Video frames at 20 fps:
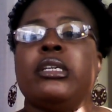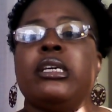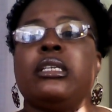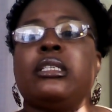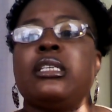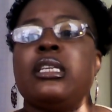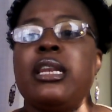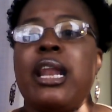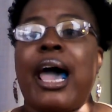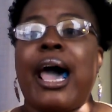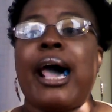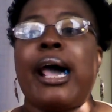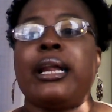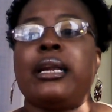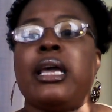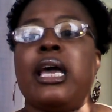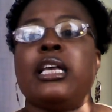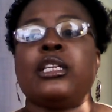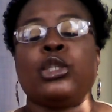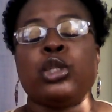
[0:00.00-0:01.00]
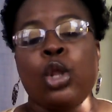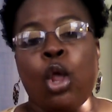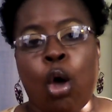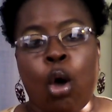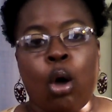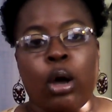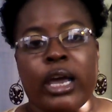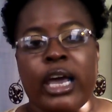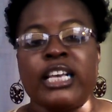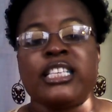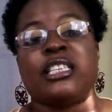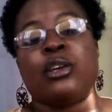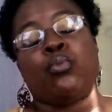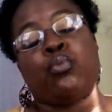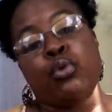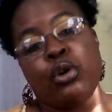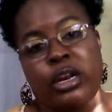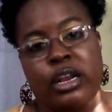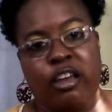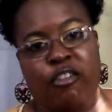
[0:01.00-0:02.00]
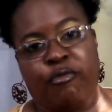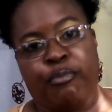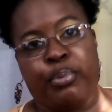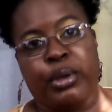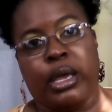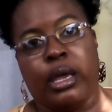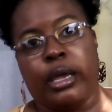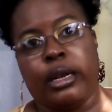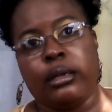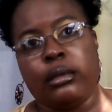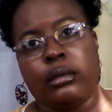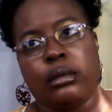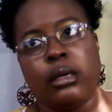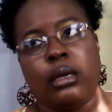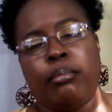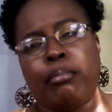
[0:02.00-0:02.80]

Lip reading: it's not as long as it would have been.